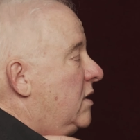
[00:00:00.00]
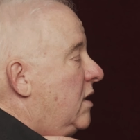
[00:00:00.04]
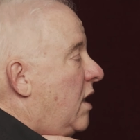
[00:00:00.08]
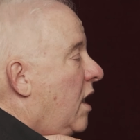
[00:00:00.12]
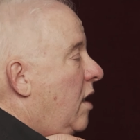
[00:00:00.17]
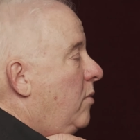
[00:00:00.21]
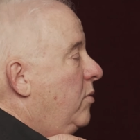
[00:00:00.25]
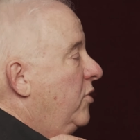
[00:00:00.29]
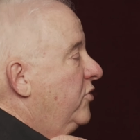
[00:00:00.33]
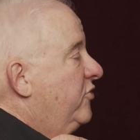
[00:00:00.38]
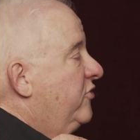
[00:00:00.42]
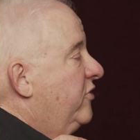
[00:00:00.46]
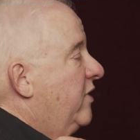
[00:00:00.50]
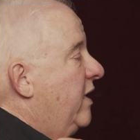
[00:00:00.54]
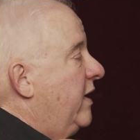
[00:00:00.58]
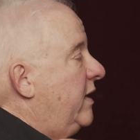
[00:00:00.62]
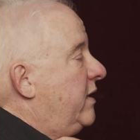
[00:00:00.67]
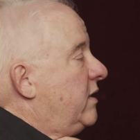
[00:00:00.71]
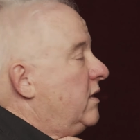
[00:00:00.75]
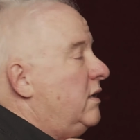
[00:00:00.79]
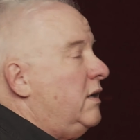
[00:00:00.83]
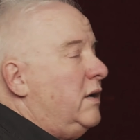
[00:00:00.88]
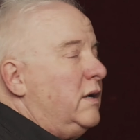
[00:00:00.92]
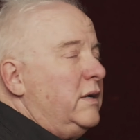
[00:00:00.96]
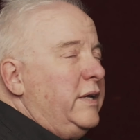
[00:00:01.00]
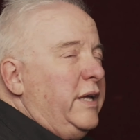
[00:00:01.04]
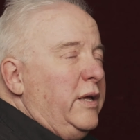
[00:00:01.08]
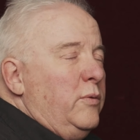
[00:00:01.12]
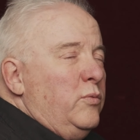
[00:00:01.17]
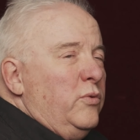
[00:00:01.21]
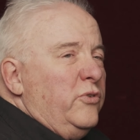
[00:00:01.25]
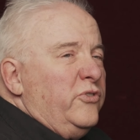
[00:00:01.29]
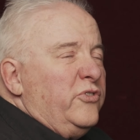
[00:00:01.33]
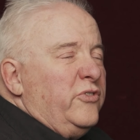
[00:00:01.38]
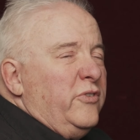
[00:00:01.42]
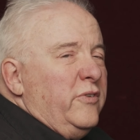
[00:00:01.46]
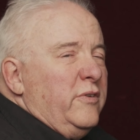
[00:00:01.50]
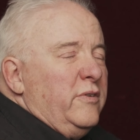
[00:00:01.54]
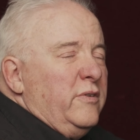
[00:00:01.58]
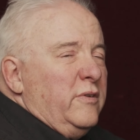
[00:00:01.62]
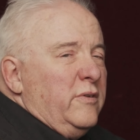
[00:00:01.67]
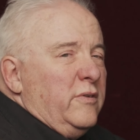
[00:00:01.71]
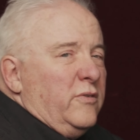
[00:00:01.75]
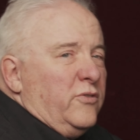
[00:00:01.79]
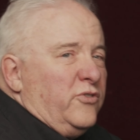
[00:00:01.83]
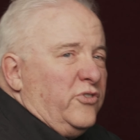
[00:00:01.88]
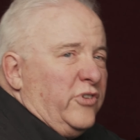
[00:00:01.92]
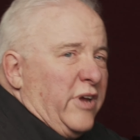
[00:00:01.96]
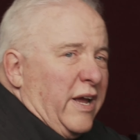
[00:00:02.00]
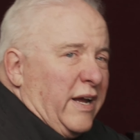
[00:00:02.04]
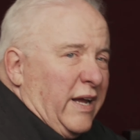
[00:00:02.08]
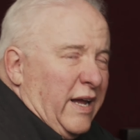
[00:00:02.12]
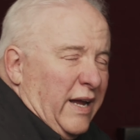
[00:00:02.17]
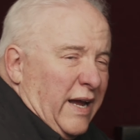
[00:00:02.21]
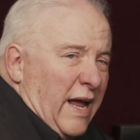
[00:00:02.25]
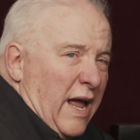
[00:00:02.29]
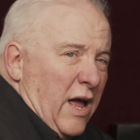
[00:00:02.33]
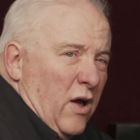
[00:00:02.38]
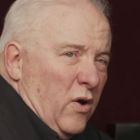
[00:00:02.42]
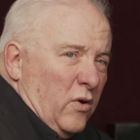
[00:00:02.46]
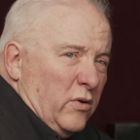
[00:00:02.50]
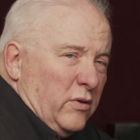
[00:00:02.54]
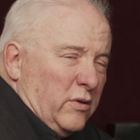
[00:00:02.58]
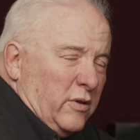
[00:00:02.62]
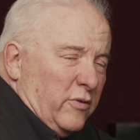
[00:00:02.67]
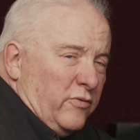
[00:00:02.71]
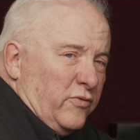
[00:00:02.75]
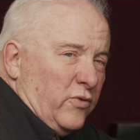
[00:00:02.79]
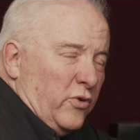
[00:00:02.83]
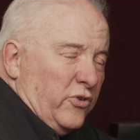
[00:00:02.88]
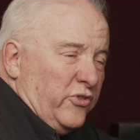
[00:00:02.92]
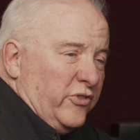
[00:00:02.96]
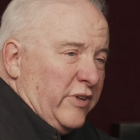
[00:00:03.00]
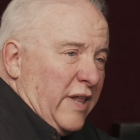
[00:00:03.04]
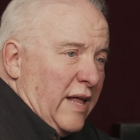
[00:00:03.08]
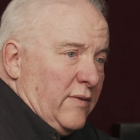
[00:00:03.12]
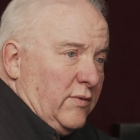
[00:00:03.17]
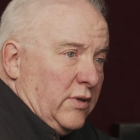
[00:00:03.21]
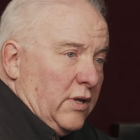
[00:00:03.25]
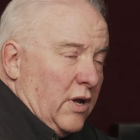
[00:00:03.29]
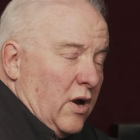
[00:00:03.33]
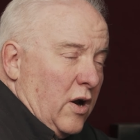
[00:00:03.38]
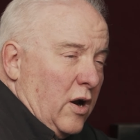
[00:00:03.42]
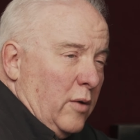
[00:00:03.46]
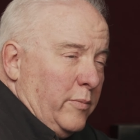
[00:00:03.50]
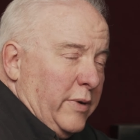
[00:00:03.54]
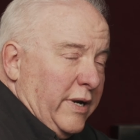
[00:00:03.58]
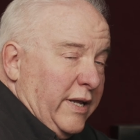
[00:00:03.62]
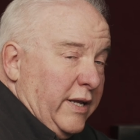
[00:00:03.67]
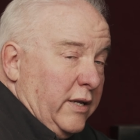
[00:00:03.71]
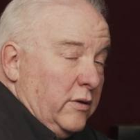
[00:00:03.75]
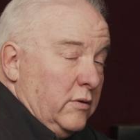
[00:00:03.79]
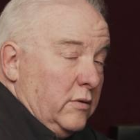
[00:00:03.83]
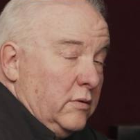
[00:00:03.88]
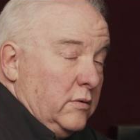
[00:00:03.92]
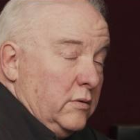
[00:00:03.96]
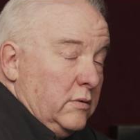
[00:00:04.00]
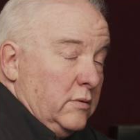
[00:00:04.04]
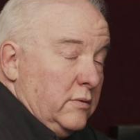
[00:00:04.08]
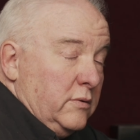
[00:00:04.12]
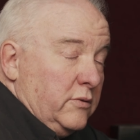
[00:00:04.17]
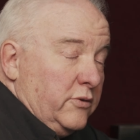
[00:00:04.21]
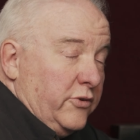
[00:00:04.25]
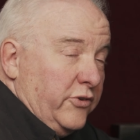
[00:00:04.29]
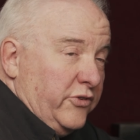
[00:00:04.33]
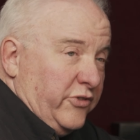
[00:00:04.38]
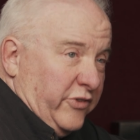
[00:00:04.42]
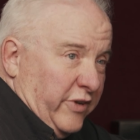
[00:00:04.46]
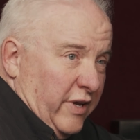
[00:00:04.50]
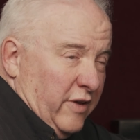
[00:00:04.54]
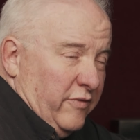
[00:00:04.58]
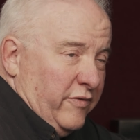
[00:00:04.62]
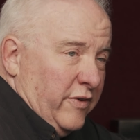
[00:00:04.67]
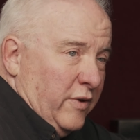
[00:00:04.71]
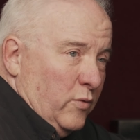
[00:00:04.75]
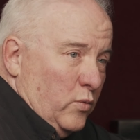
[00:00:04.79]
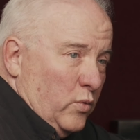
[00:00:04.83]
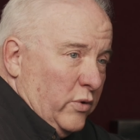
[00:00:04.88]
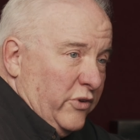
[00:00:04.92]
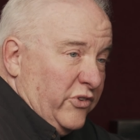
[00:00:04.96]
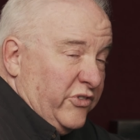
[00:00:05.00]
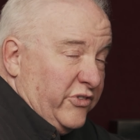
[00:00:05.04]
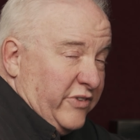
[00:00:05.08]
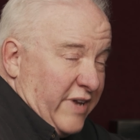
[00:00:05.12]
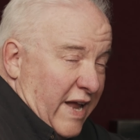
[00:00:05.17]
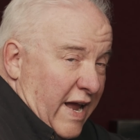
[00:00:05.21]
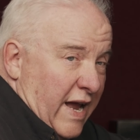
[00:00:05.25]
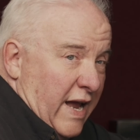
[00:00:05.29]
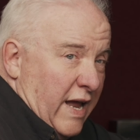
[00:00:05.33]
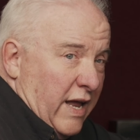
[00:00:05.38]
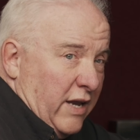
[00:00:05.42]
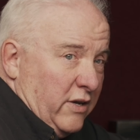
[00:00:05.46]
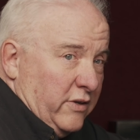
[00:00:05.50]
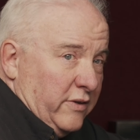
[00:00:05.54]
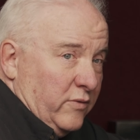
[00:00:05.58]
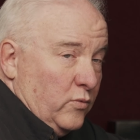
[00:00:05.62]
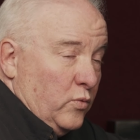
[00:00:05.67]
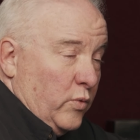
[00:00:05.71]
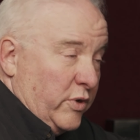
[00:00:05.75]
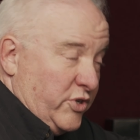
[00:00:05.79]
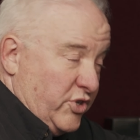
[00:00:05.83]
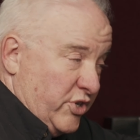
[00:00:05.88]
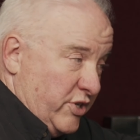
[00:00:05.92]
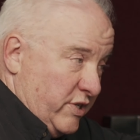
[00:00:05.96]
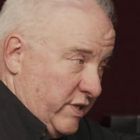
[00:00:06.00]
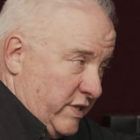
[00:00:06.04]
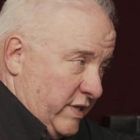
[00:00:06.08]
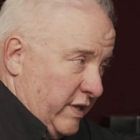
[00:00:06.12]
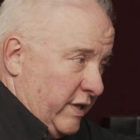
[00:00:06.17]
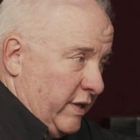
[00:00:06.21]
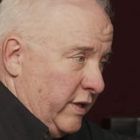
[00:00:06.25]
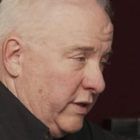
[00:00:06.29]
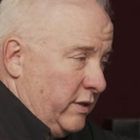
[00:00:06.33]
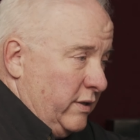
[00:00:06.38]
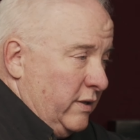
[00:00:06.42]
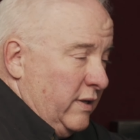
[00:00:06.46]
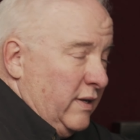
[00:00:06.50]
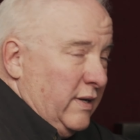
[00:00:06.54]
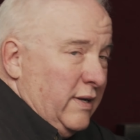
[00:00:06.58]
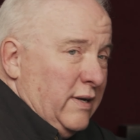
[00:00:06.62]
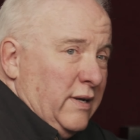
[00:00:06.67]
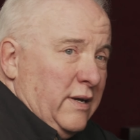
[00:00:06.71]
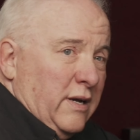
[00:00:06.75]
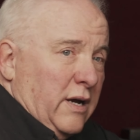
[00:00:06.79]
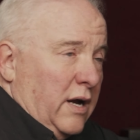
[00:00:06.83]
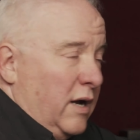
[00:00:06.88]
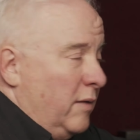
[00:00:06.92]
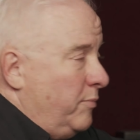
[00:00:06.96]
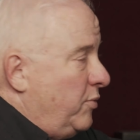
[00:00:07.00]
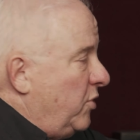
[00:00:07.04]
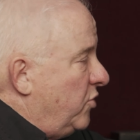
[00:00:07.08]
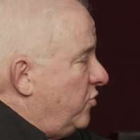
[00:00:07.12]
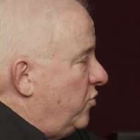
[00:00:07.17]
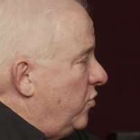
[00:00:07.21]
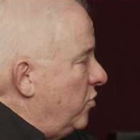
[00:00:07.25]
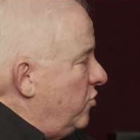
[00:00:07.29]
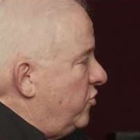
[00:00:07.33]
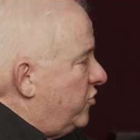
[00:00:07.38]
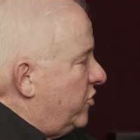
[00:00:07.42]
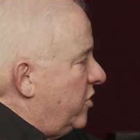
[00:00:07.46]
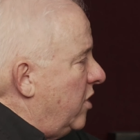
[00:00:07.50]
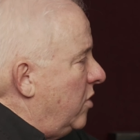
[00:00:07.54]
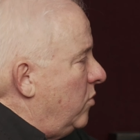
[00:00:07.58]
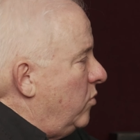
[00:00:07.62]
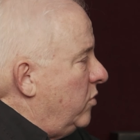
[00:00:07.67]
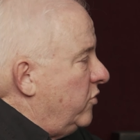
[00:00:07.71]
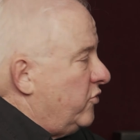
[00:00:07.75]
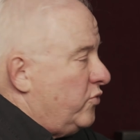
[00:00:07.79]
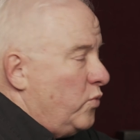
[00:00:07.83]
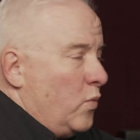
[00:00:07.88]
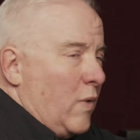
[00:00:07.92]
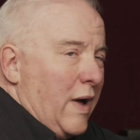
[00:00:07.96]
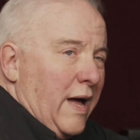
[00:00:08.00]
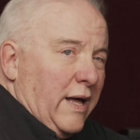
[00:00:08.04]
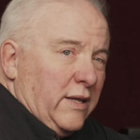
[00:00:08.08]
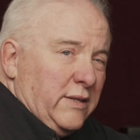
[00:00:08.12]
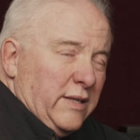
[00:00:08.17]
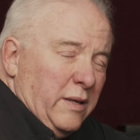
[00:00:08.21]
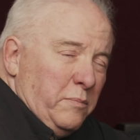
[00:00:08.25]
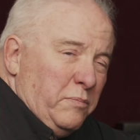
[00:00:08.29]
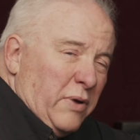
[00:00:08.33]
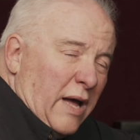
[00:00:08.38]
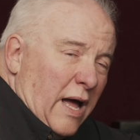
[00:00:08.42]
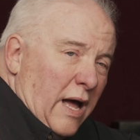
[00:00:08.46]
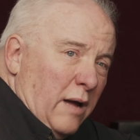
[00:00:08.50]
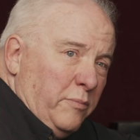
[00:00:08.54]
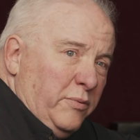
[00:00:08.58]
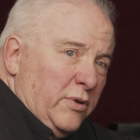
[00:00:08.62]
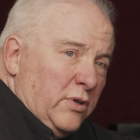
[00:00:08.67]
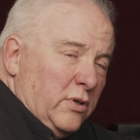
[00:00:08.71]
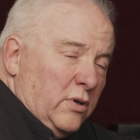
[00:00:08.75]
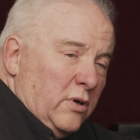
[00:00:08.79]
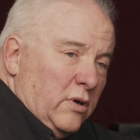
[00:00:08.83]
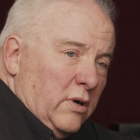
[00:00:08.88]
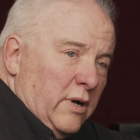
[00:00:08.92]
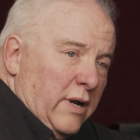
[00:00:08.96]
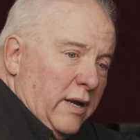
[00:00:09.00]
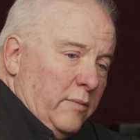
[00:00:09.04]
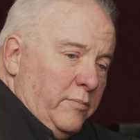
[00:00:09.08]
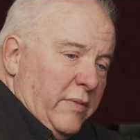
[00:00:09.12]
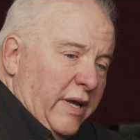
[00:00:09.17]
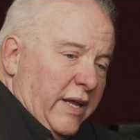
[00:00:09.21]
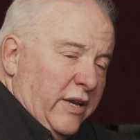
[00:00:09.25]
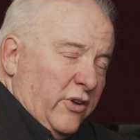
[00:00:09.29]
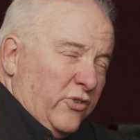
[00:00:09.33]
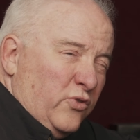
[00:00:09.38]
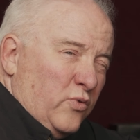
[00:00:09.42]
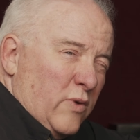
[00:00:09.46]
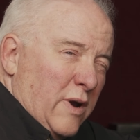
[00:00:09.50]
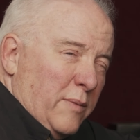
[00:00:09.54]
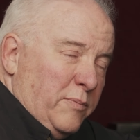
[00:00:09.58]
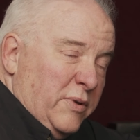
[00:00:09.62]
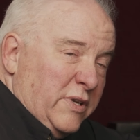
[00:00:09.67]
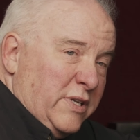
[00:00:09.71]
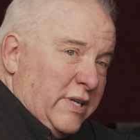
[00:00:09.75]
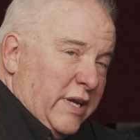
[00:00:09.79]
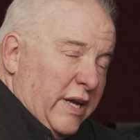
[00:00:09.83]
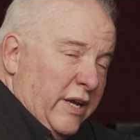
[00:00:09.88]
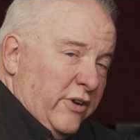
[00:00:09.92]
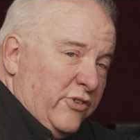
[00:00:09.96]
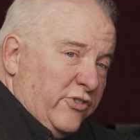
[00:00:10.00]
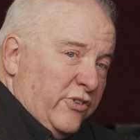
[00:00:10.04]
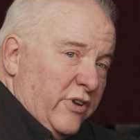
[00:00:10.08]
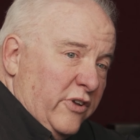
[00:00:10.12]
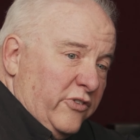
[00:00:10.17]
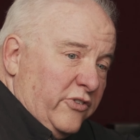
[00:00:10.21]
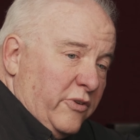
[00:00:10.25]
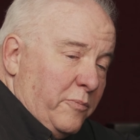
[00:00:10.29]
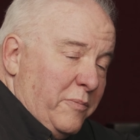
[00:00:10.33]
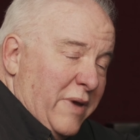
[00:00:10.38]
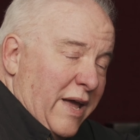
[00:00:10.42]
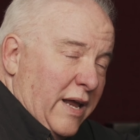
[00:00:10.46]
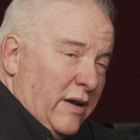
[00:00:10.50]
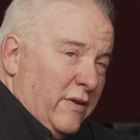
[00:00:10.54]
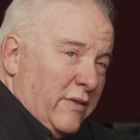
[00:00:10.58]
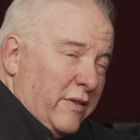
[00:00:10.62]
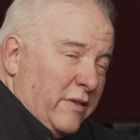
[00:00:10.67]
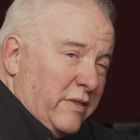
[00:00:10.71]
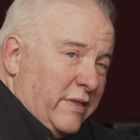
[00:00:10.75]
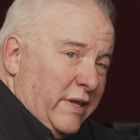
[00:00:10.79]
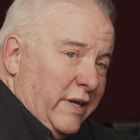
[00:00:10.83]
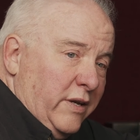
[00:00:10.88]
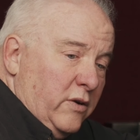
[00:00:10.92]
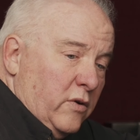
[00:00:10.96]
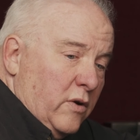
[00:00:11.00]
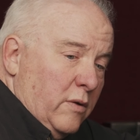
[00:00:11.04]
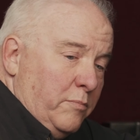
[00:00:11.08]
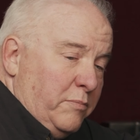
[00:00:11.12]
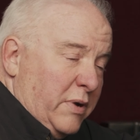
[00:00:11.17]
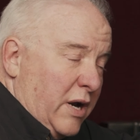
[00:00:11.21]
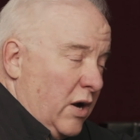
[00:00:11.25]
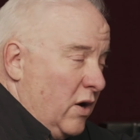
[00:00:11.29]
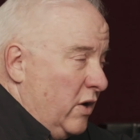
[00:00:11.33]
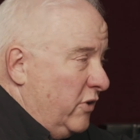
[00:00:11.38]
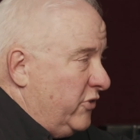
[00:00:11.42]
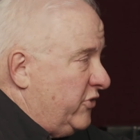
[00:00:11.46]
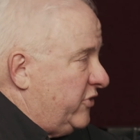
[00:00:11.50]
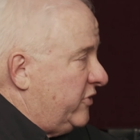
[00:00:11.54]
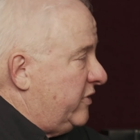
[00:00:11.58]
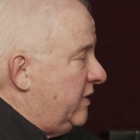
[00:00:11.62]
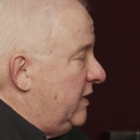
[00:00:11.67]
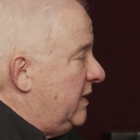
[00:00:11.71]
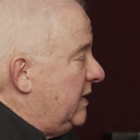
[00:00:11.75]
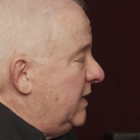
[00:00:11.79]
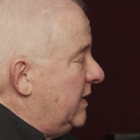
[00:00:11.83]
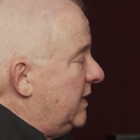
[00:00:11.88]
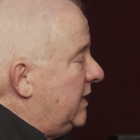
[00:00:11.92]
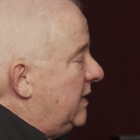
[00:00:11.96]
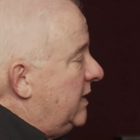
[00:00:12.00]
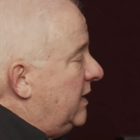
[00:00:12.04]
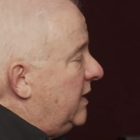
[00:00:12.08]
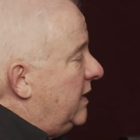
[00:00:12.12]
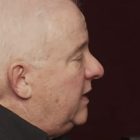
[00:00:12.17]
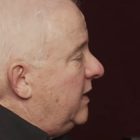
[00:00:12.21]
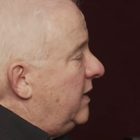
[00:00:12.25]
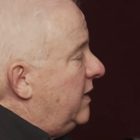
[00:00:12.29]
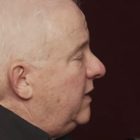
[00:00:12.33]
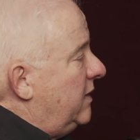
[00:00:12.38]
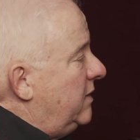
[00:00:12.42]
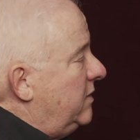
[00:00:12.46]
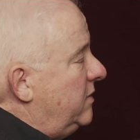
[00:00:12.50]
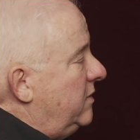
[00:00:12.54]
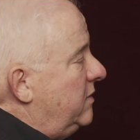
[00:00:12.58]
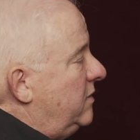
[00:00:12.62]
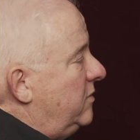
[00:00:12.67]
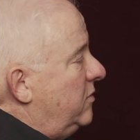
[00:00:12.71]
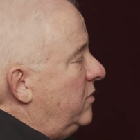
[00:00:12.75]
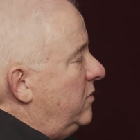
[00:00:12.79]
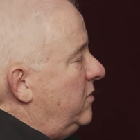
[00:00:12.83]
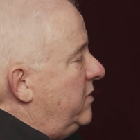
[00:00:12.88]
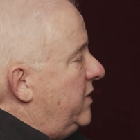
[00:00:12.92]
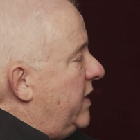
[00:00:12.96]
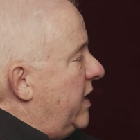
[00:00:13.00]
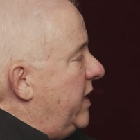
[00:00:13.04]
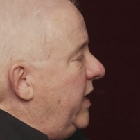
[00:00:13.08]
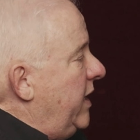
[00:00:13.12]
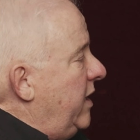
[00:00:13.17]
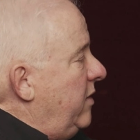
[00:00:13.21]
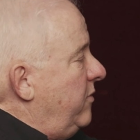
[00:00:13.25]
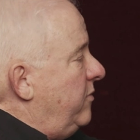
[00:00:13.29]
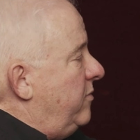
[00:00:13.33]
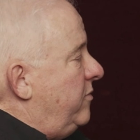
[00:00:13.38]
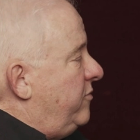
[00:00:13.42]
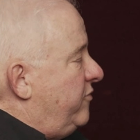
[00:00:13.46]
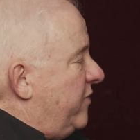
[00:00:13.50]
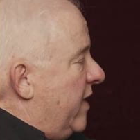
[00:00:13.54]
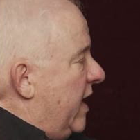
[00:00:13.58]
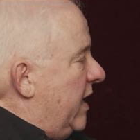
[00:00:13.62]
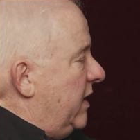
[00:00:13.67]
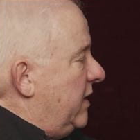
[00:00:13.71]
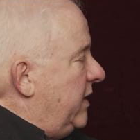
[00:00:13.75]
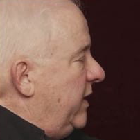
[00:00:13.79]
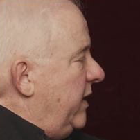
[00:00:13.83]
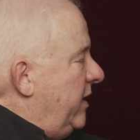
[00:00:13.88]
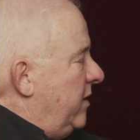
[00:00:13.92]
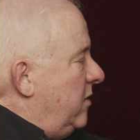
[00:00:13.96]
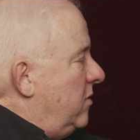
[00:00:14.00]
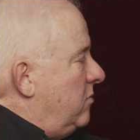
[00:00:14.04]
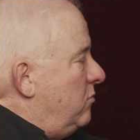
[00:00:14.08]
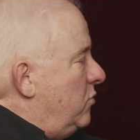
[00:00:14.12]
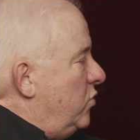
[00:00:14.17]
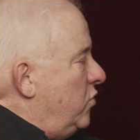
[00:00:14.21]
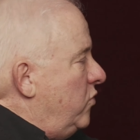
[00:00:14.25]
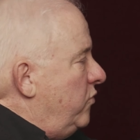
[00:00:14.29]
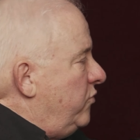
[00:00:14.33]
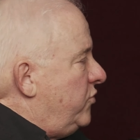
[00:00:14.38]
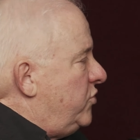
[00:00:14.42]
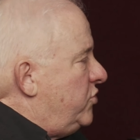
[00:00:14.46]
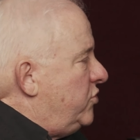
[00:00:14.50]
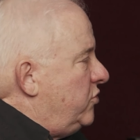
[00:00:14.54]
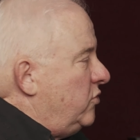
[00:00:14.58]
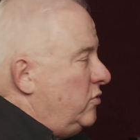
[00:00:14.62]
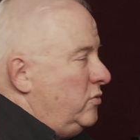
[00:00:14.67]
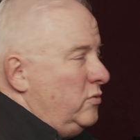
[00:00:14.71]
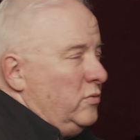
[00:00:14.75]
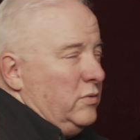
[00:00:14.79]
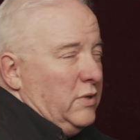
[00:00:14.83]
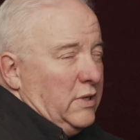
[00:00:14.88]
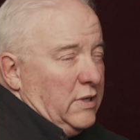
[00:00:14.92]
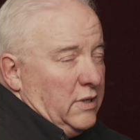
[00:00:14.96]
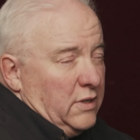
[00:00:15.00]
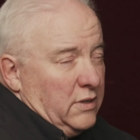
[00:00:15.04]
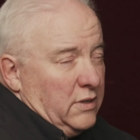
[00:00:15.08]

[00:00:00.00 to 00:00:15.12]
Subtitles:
almost like he was checking out the first level harmony to see if it would stand, which it did. Petrushka was wildly popular and made his reputation as a man of the theater in Paris. Then he finally moved to